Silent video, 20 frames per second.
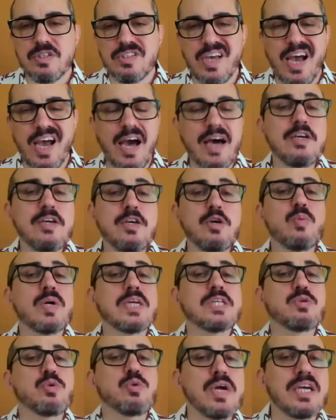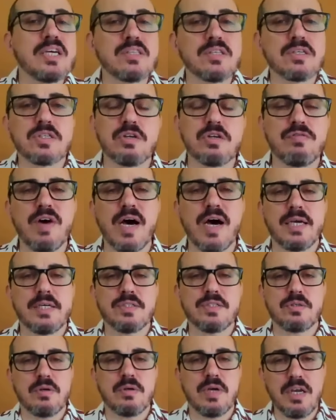So how do you, we tweak this
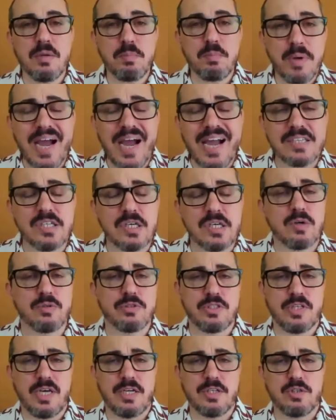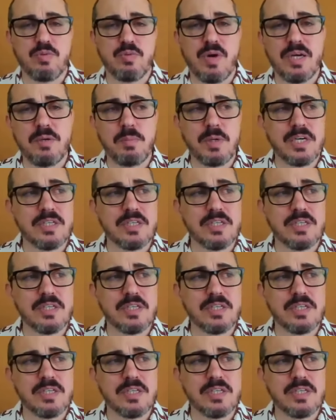advice in a practical sense, right?